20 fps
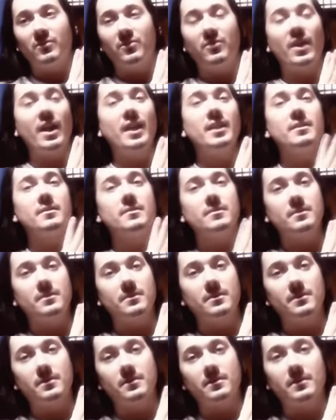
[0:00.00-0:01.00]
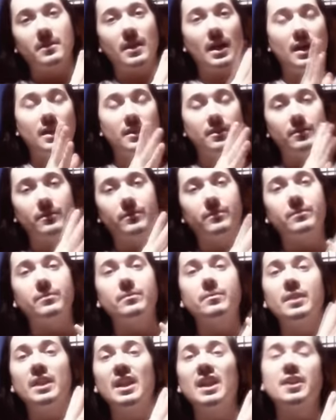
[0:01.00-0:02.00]
friend kind
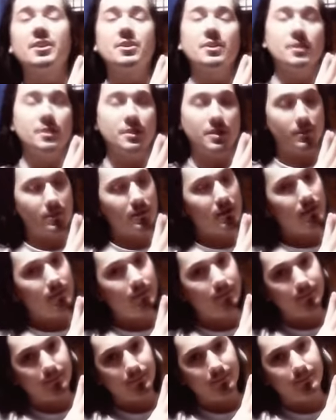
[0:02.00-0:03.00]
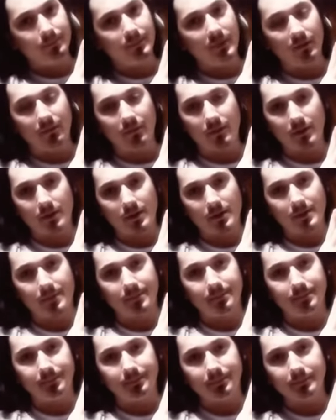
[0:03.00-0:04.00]
of relationships, of
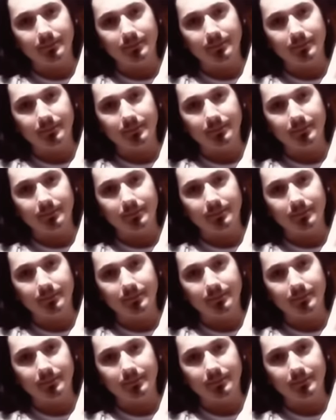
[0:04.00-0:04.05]
course.